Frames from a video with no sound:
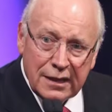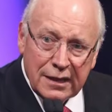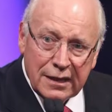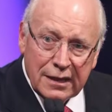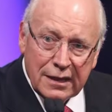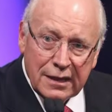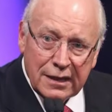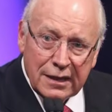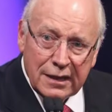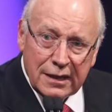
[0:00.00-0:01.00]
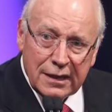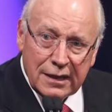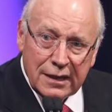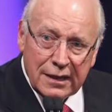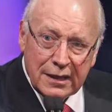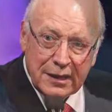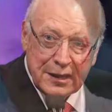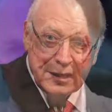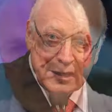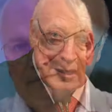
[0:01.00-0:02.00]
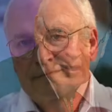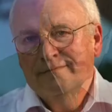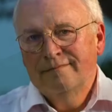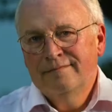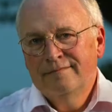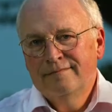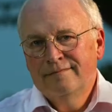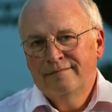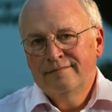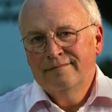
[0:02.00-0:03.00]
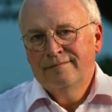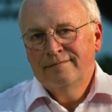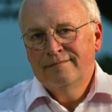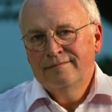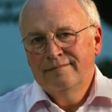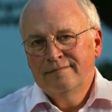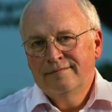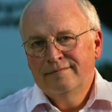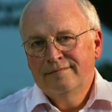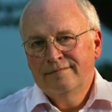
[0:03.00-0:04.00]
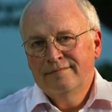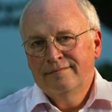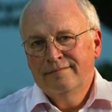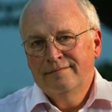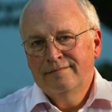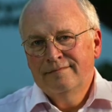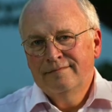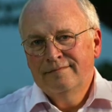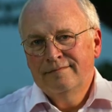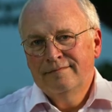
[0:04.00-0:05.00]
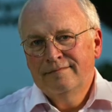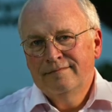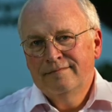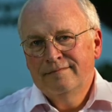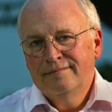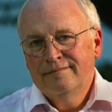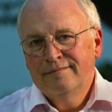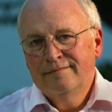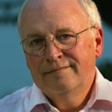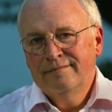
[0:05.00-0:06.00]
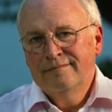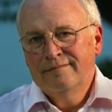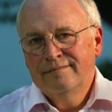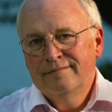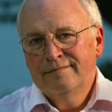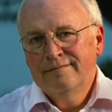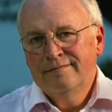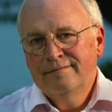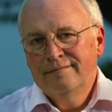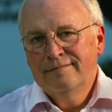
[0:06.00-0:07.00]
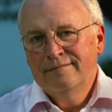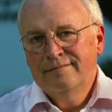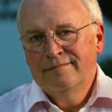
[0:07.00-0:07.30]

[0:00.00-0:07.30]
This person isn't speaking.